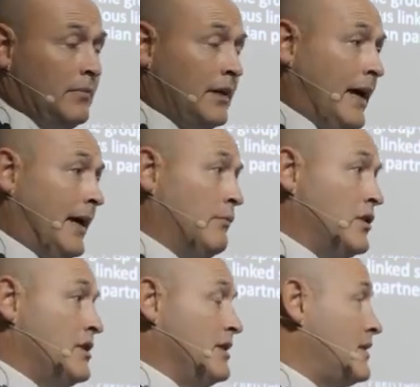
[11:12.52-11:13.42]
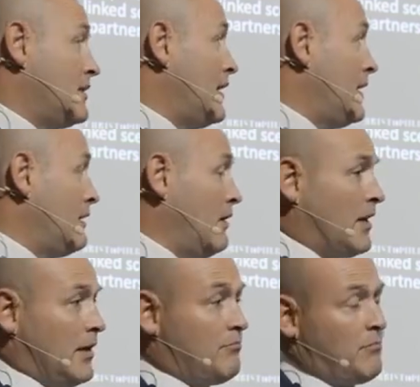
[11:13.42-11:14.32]
gang, which is
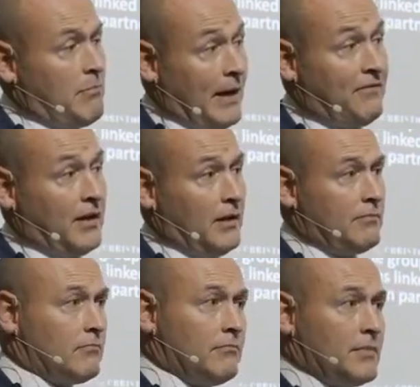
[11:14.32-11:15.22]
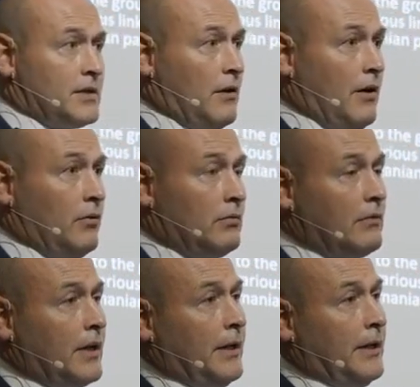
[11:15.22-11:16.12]
like a mafia-style
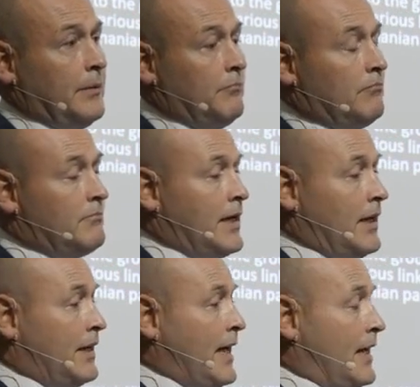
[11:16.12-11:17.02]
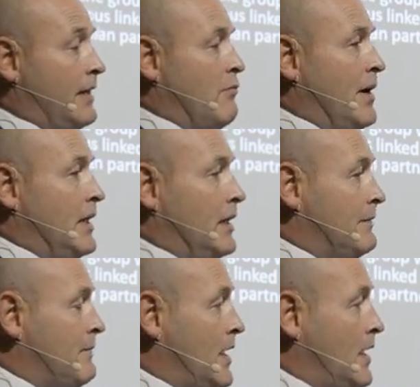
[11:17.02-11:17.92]
gang in Romania.